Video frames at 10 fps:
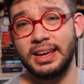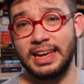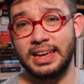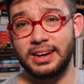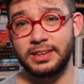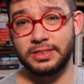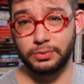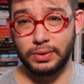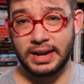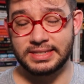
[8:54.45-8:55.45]
in the
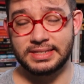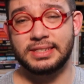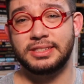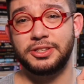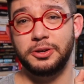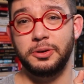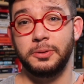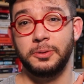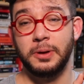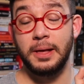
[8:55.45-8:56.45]
race
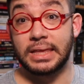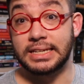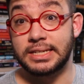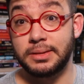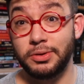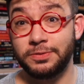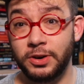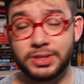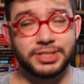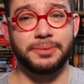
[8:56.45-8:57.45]
to get to the moon
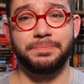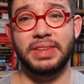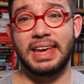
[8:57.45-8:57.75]
first.